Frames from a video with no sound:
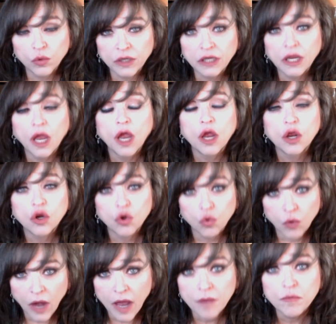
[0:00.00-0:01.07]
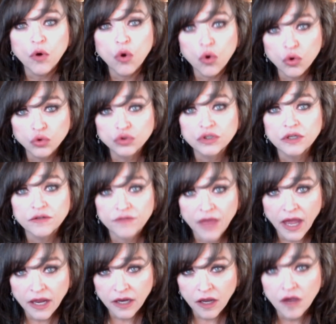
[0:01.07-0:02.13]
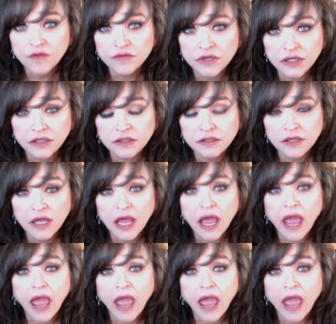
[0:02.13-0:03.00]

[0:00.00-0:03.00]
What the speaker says: we grab hold of that covenant